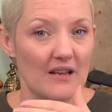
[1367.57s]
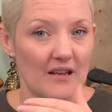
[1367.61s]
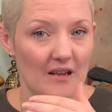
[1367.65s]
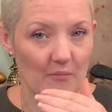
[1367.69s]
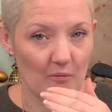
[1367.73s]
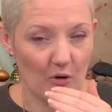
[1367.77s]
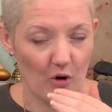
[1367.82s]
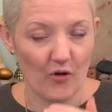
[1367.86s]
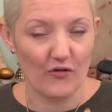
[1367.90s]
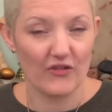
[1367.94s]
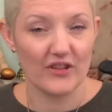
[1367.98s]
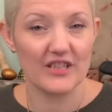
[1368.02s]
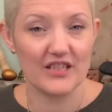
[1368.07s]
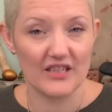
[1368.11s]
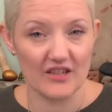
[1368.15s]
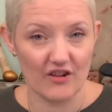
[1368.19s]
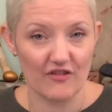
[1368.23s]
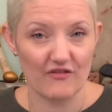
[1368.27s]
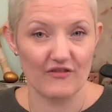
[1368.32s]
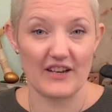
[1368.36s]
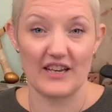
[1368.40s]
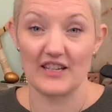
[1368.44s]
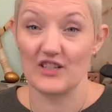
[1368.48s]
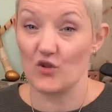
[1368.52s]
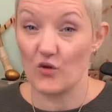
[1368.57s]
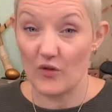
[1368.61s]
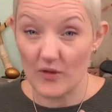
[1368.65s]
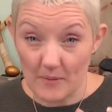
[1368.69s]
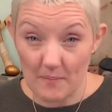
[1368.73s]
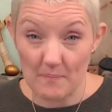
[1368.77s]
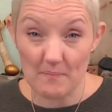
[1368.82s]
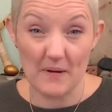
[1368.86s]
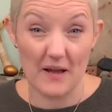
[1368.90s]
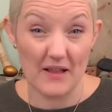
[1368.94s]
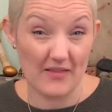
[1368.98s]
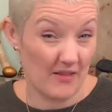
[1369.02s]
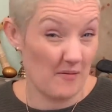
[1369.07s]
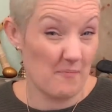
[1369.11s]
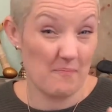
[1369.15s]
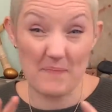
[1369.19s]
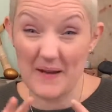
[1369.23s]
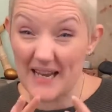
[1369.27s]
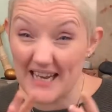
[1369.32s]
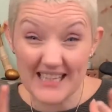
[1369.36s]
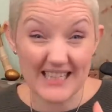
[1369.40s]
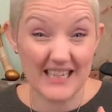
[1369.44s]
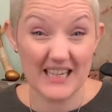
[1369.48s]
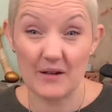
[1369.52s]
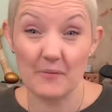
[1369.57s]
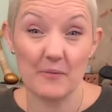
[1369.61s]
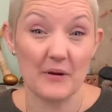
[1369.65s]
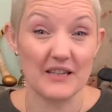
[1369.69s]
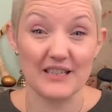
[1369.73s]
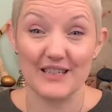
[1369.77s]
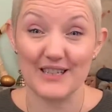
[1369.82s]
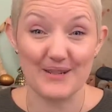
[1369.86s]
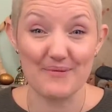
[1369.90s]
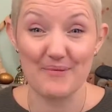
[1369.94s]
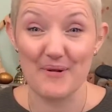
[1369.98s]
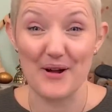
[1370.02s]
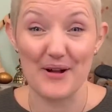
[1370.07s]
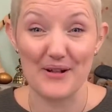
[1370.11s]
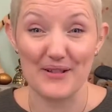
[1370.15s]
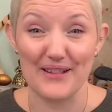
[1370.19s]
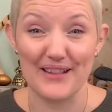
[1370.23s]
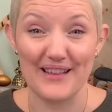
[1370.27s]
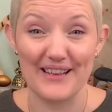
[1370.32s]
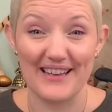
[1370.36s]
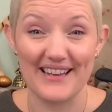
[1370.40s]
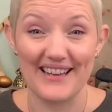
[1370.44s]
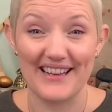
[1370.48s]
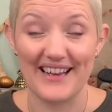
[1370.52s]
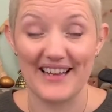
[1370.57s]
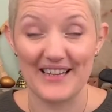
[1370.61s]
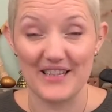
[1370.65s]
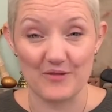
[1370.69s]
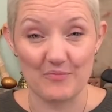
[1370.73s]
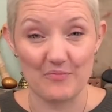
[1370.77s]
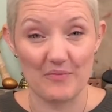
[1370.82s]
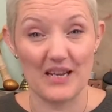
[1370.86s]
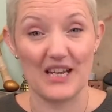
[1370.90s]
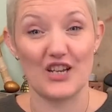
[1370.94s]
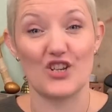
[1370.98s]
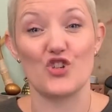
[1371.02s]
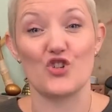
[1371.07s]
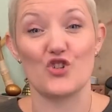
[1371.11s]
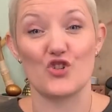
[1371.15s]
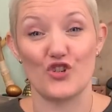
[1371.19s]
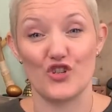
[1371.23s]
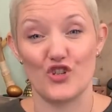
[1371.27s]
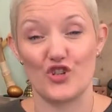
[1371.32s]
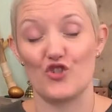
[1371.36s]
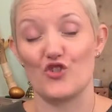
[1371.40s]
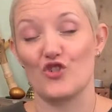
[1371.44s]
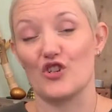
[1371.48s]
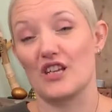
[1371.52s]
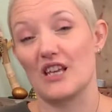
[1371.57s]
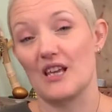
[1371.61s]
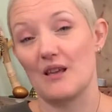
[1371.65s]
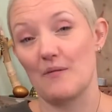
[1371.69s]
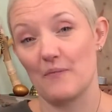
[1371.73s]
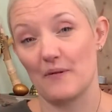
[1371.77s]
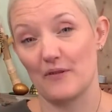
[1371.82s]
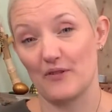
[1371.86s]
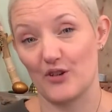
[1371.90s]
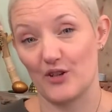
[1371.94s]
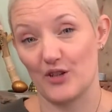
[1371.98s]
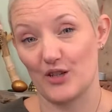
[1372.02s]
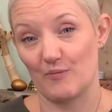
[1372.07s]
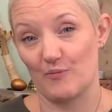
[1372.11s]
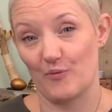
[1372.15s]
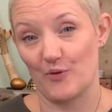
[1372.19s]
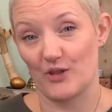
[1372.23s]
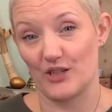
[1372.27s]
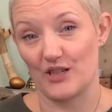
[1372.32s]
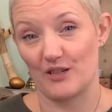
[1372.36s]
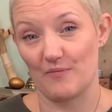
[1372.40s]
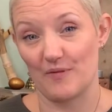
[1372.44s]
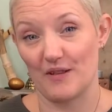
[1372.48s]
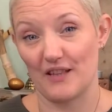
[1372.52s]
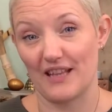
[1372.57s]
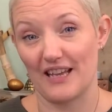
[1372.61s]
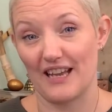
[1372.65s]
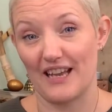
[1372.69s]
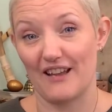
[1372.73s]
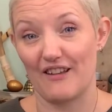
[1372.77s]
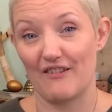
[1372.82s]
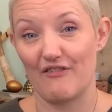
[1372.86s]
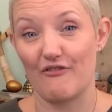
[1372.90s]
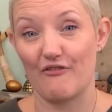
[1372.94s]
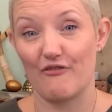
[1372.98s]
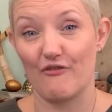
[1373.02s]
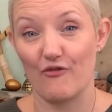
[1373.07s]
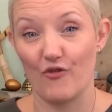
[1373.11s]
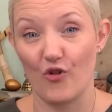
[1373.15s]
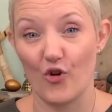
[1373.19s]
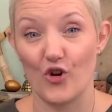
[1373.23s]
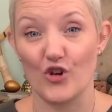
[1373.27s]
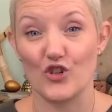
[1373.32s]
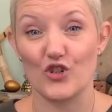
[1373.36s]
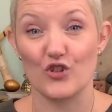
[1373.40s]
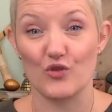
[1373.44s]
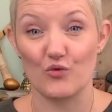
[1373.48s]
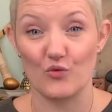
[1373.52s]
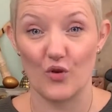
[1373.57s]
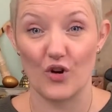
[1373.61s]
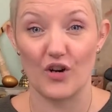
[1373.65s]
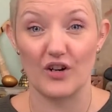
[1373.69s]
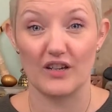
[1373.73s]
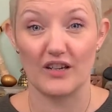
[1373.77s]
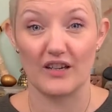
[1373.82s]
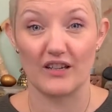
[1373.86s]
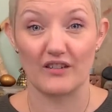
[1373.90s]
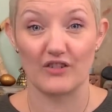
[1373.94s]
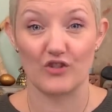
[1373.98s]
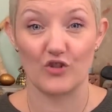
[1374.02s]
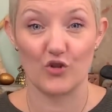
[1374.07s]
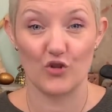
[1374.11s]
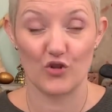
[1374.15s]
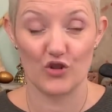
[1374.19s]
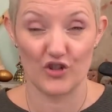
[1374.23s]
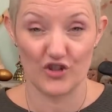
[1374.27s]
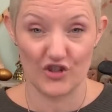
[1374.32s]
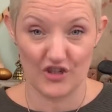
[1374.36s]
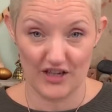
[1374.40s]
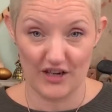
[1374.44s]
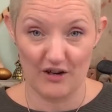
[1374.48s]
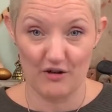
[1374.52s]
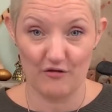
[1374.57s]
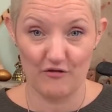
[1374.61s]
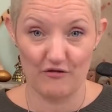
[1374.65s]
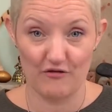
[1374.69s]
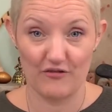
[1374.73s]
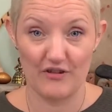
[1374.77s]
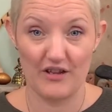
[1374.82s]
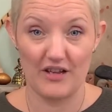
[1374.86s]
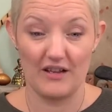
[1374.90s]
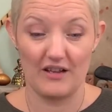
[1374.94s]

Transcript: But on the surface, the basic principle is make sure that you're keeping the responsibility for your work to yourself.